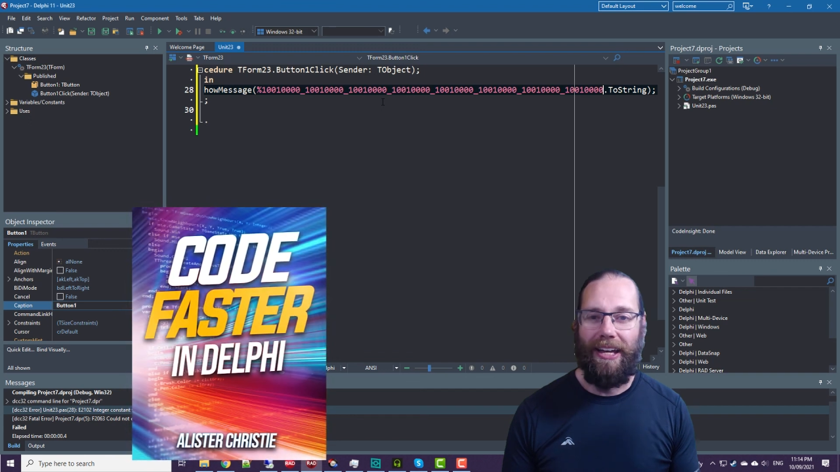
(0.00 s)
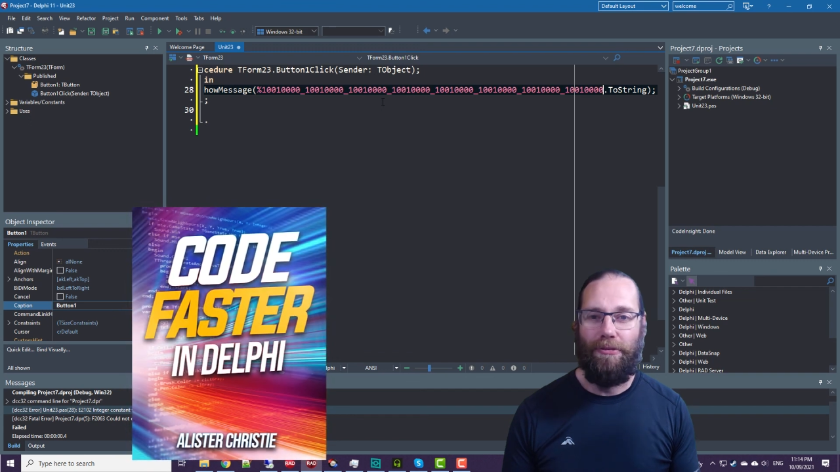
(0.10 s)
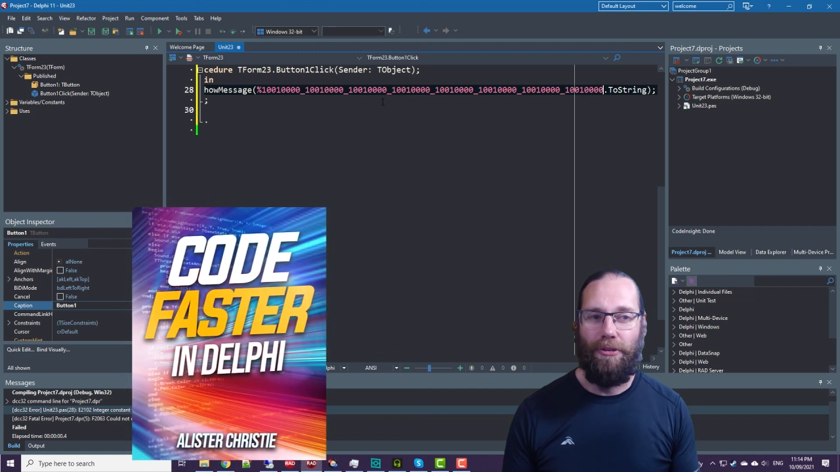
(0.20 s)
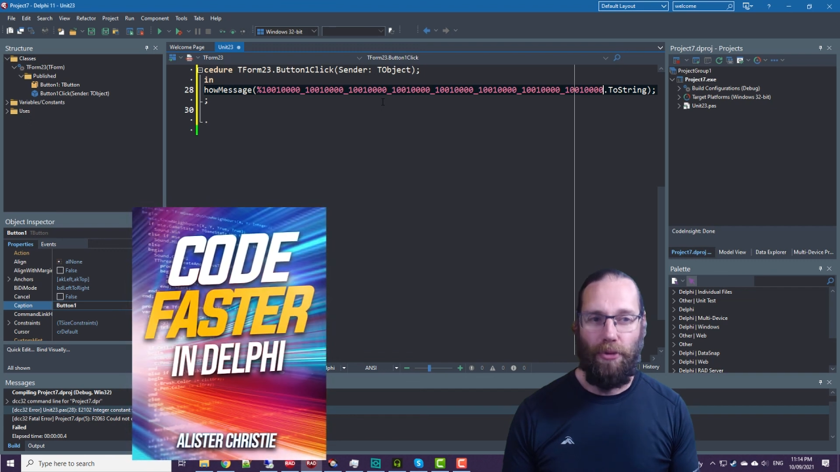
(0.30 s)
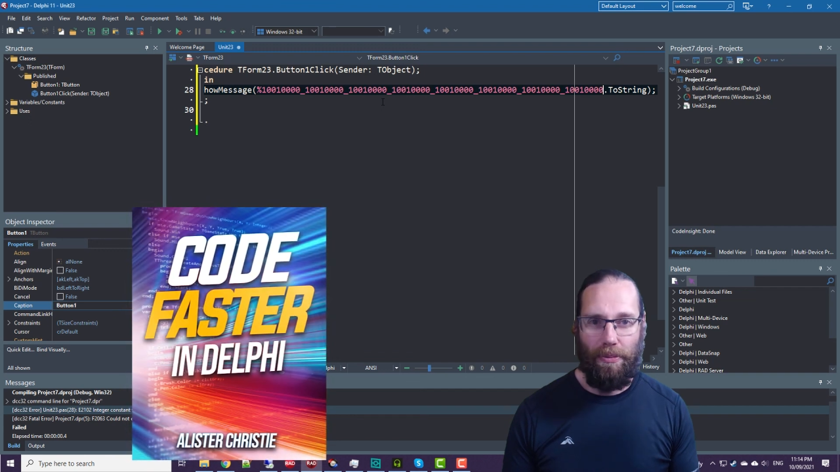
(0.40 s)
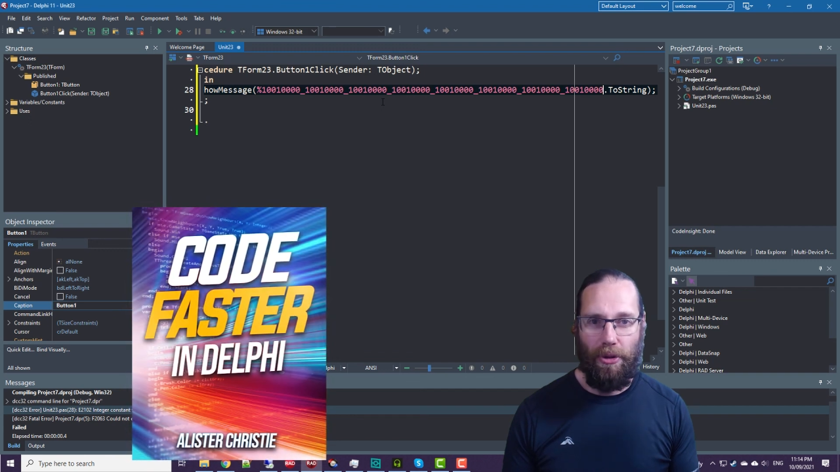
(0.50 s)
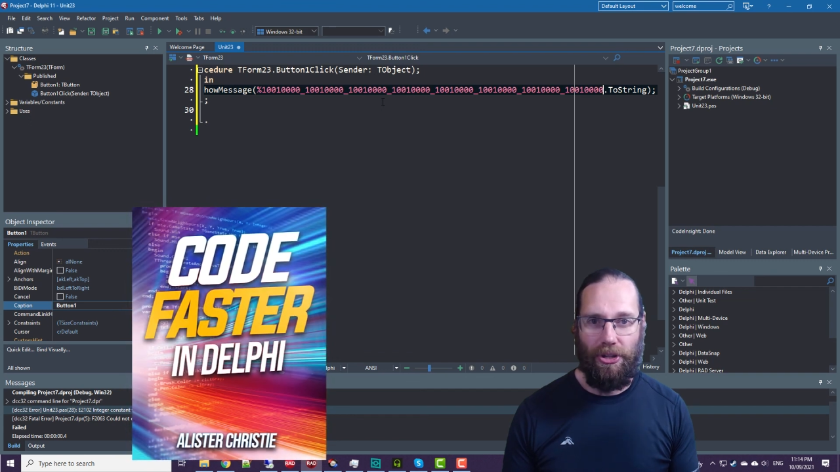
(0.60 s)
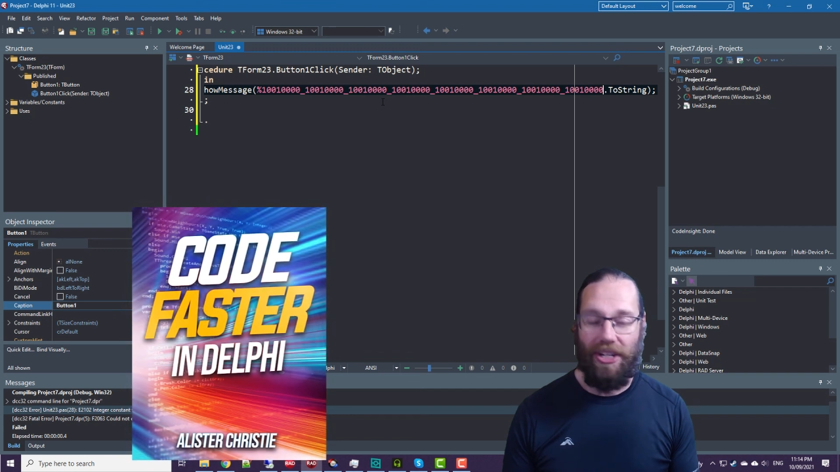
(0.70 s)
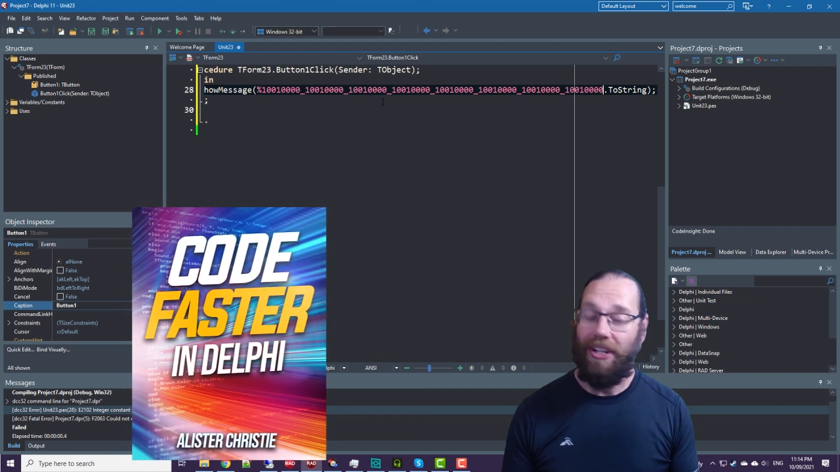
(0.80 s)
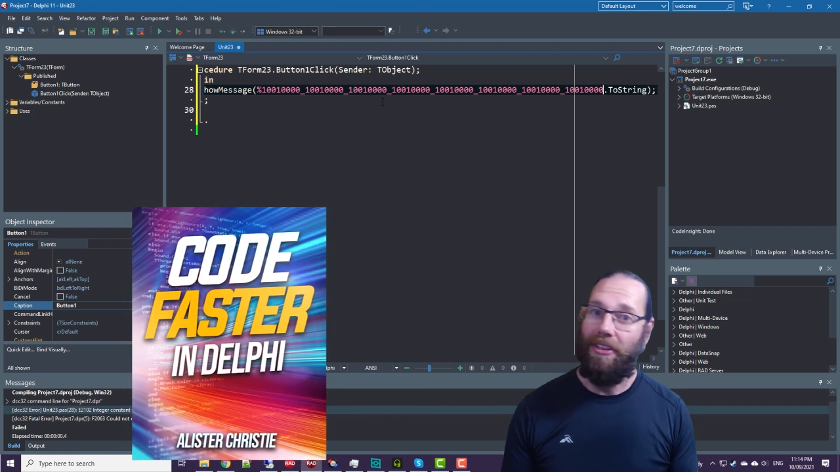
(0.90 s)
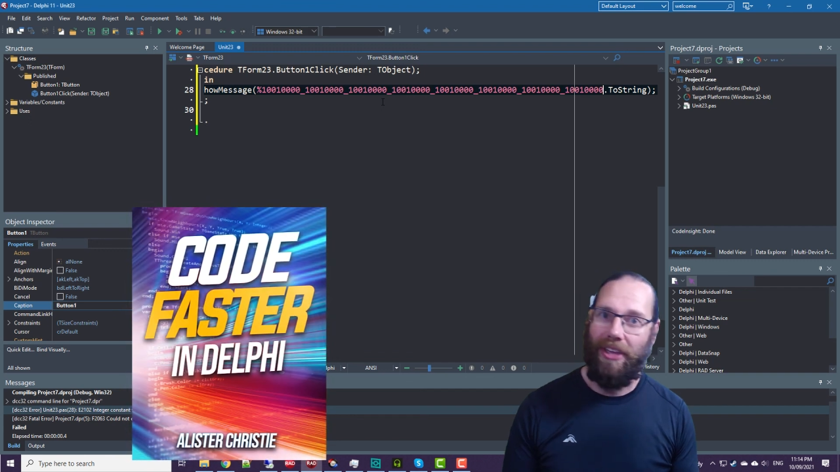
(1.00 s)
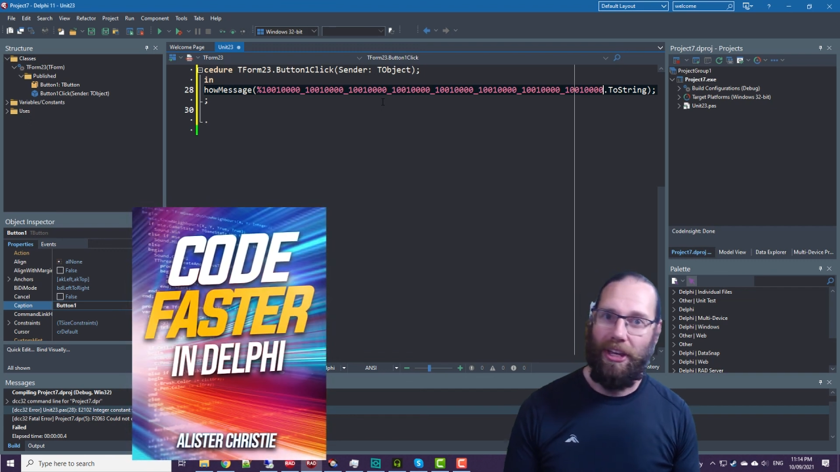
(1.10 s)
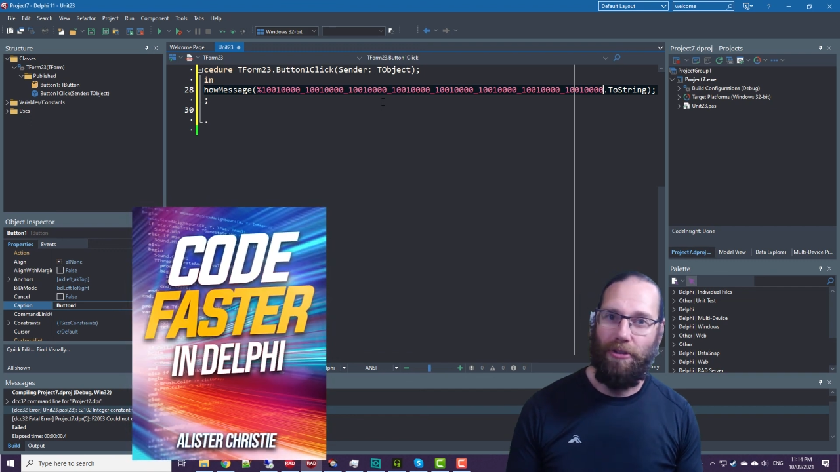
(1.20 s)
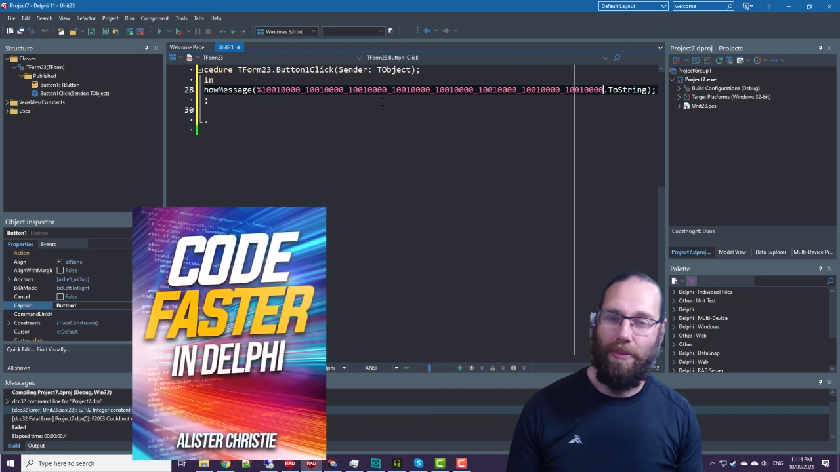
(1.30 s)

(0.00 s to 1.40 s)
If you've already purchased it, thank you very